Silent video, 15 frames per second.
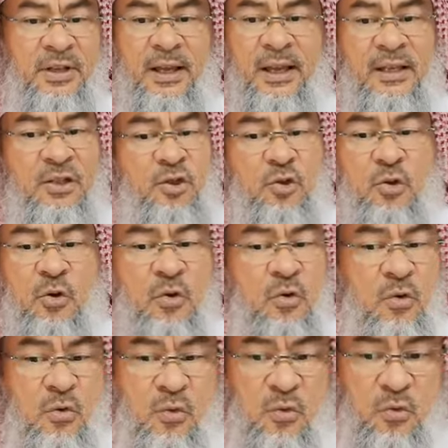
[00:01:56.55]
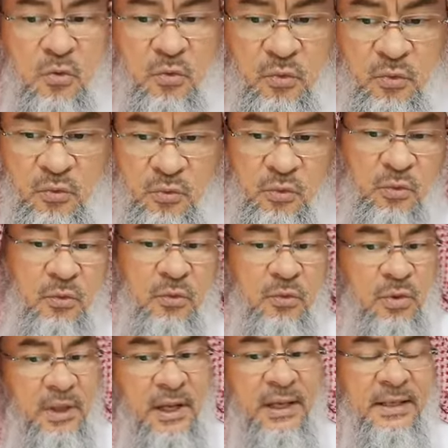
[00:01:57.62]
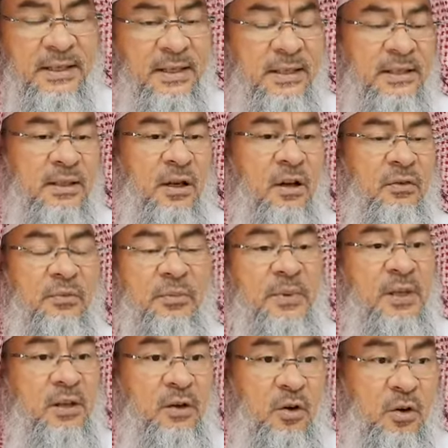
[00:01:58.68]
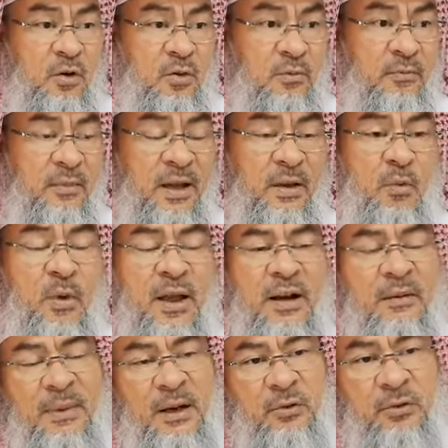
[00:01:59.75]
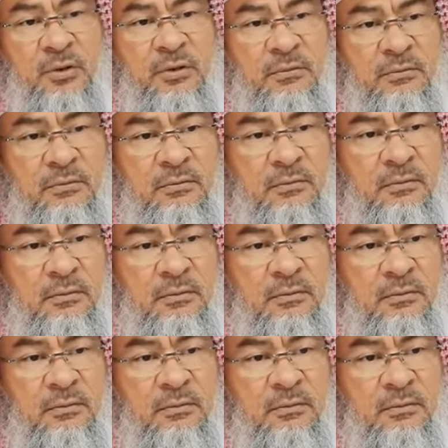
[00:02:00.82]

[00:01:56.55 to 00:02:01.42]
She has no traces of me or my whereabouts.